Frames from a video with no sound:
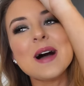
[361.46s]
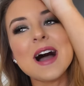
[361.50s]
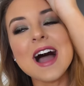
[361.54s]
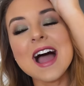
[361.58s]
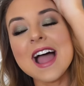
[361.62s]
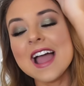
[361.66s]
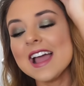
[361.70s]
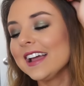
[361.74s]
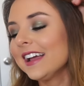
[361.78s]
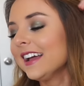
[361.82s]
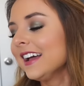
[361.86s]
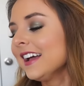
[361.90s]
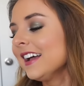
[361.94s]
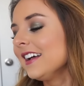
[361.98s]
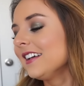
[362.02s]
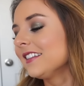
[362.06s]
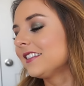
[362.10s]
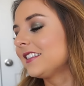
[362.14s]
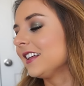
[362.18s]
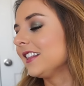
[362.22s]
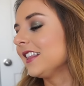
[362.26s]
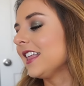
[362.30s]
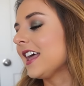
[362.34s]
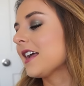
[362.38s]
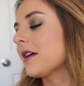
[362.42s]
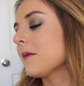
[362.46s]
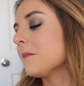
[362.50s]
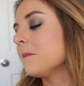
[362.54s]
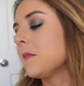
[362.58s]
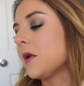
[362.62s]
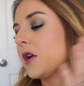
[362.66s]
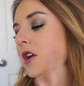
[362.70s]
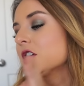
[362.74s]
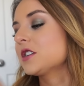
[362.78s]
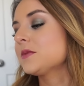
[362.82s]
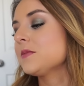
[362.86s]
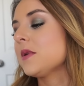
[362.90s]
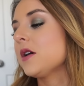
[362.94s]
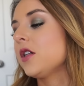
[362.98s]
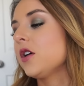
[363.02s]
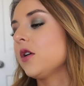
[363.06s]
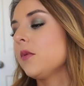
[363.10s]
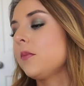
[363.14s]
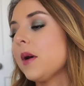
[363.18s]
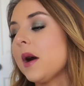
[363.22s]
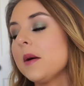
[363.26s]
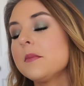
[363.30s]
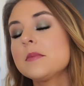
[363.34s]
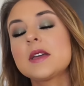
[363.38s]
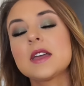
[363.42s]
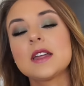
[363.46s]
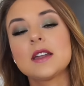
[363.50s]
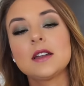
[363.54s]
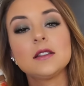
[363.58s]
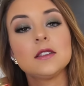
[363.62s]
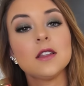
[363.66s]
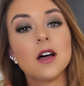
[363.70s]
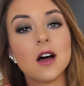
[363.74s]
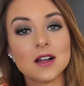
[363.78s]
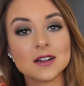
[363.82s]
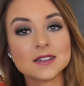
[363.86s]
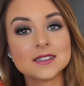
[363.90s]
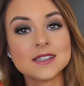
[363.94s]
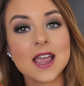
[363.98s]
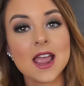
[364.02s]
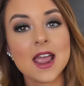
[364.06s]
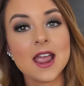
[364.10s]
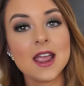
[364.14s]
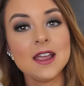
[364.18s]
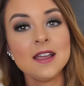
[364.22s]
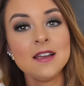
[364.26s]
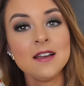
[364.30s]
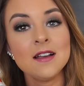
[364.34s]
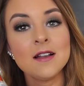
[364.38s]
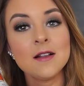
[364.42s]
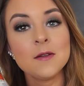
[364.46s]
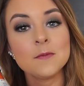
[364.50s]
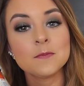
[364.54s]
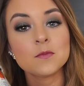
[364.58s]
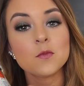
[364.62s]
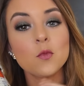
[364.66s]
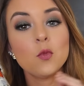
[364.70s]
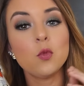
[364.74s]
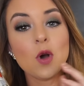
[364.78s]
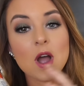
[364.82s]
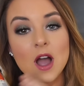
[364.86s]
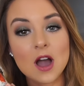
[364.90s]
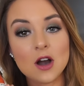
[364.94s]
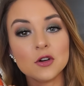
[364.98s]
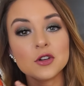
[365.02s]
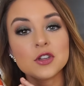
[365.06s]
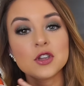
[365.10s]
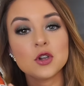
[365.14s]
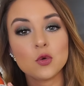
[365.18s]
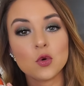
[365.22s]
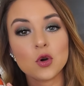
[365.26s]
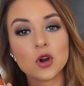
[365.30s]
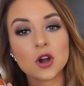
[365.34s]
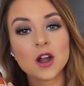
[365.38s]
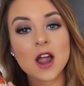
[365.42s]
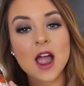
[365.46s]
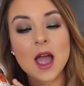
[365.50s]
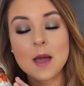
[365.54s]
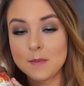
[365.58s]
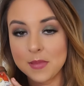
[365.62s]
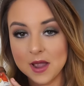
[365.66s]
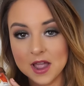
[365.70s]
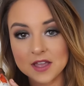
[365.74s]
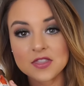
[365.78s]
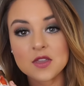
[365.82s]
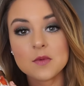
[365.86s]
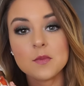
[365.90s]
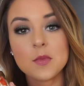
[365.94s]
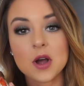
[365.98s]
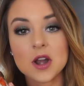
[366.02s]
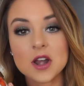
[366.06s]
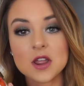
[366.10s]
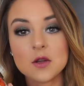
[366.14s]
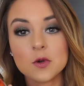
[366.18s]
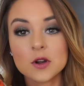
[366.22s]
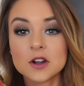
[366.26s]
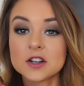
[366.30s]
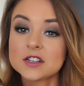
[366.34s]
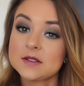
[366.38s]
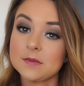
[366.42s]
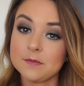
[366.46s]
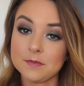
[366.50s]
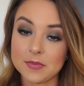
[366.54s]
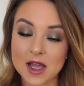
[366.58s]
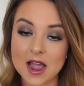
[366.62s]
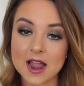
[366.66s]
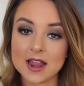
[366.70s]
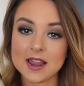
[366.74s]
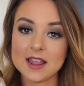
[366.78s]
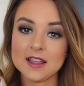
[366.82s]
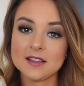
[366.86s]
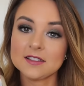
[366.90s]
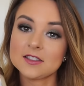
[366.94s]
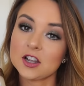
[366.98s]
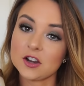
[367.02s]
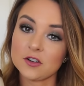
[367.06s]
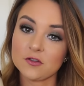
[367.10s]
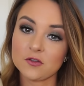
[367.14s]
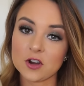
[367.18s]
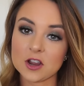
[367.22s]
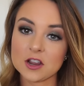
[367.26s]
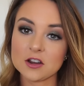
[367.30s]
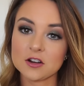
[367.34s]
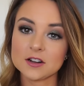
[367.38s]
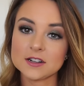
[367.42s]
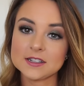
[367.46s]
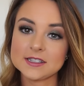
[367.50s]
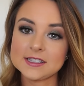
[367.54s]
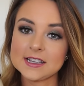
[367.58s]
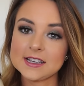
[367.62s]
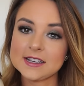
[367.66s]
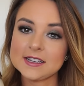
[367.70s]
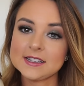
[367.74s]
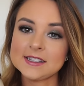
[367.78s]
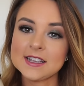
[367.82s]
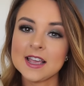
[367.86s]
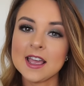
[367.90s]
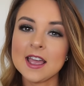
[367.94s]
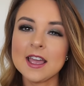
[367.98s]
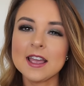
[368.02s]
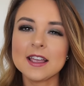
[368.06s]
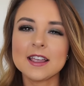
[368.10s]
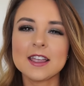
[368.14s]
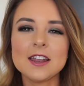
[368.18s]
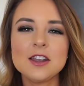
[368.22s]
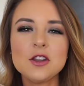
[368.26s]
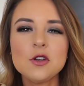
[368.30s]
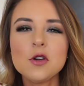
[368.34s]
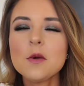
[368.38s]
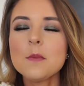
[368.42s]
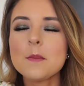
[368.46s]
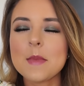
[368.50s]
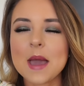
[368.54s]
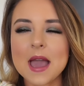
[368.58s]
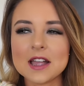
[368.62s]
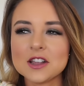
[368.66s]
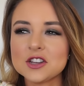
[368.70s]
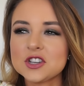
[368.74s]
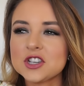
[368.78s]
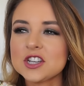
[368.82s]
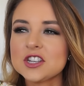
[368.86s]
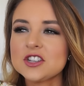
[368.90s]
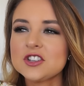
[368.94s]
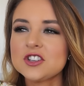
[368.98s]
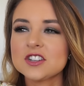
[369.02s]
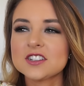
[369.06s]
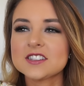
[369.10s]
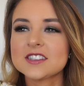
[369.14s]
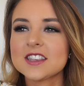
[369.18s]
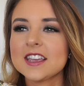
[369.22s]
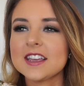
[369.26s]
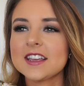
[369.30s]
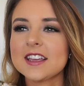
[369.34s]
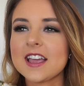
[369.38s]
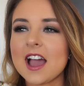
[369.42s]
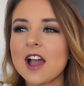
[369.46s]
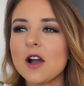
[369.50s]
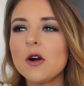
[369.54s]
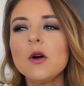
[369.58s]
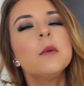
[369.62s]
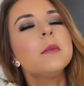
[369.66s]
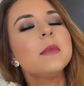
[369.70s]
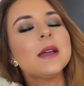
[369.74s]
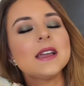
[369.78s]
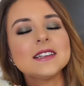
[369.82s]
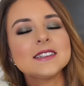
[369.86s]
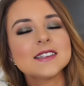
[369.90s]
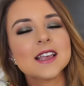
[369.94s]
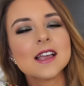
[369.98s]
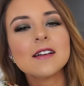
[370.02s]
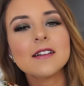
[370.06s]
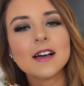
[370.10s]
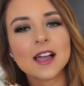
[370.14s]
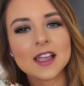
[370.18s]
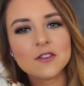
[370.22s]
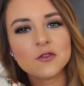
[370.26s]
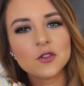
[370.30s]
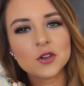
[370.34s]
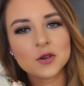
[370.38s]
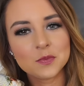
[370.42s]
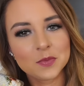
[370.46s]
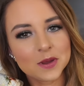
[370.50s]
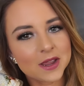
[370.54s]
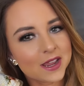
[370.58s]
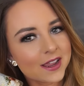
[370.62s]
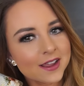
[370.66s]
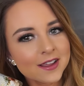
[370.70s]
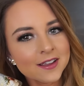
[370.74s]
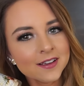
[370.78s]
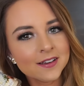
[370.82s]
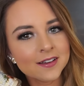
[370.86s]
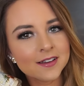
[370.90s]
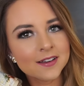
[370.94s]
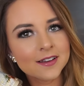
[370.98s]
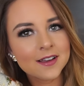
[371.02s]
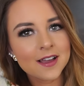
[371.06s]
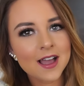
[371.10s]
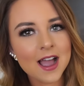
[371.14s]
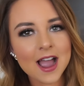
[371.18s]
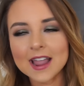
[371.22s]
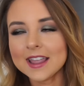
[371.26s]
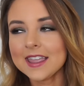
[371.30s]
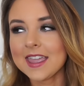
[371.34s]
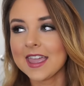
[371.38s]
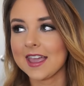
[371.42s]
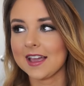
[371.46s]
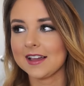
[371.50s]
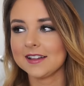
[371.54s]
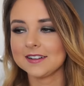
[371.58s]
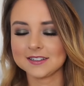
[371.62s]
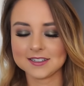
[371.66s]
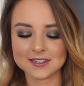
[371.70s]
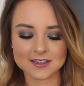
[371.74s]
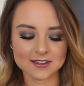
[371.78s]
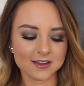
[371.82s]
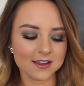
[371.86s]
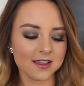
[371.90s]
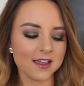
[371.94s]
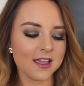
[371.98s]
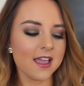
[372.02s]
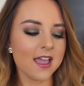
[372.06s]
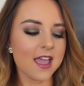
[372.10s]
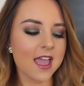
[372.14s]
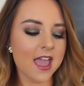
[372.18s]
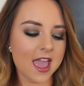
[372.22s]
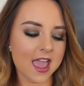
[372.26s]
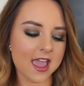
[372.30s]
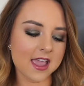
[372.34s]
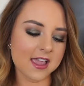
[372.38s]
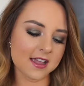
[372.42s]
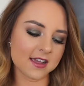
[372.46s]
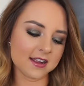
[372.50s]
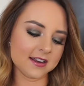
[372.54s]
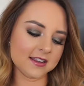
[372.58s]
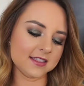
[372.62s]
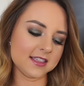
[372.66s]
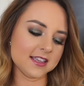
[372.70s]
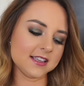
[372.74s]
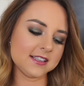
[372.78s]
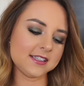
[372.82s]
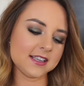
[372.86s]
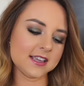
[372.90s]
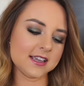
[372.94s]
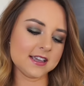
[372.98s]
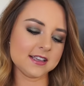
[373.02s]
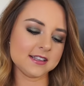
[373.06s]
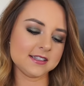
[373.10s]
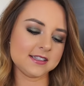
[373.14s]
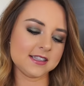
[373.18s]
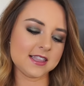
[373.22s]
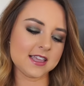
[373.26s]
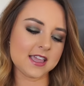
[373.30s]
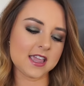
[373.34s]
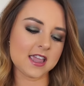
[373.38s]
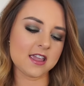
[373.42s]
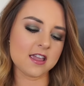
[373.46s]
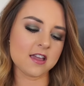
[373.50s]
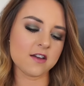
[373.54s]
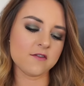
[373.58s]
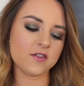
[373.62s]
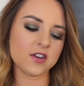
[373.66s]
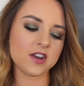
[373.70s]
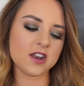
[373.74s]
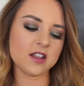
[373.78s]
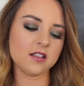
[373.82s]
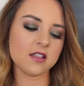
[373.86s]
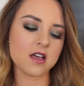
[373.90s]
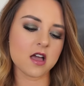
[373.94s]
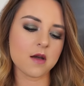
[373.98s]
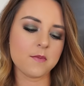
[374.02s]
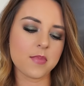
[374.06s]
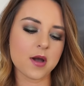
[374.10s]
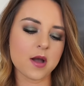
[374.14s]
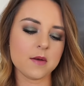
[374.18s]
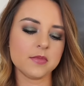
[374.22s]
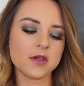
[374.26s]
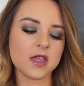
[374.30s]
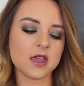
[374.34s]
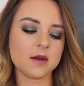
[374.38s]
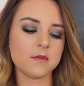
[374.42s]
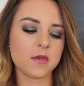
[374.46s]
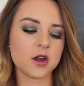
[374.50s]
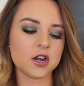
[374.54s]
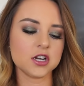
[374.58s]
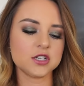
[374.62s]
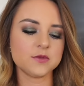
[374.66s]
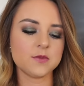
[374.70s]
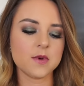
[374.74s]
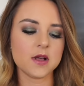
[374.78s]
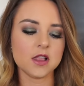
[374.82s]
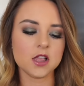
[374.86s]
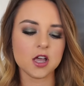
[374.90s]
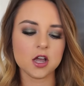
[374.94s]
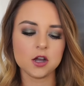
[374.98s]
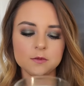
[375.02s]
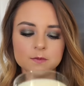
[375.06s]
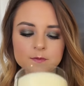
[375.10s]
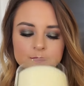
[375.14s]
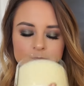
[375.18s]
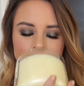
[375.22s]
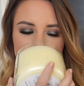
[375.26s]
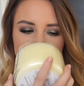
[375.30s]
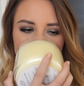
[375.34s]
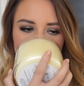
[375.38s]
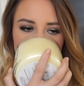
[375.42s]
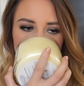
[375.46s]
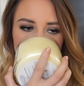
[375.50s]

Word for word: buy the like marshmallow pumpkin latte while you're at Bath and Body Works buying their fragrances, can you imagine just like how amazing life would be? I can't. And this is the vanilla pumpkin marshmallow